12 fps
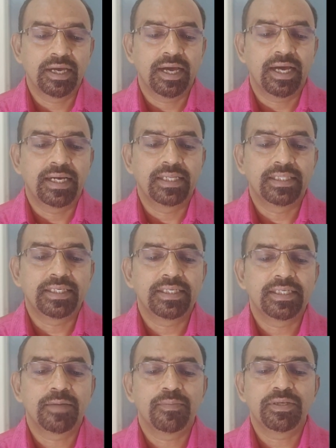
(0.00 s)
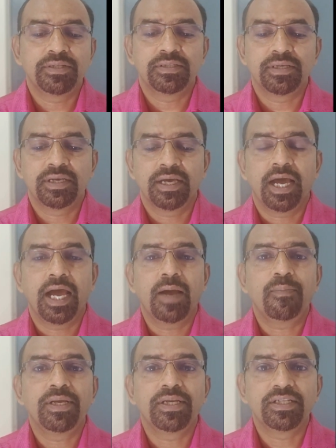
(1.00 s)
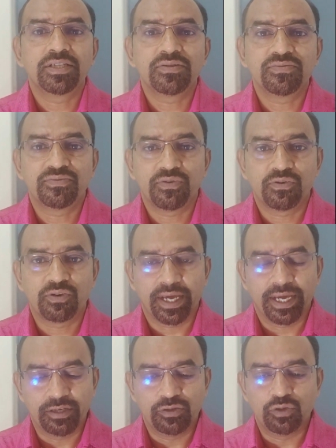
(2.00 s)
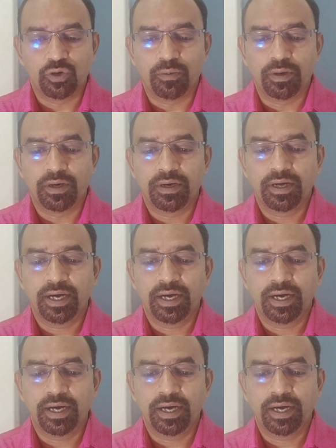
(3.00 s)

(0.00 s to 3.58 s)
And the third type is application for a job.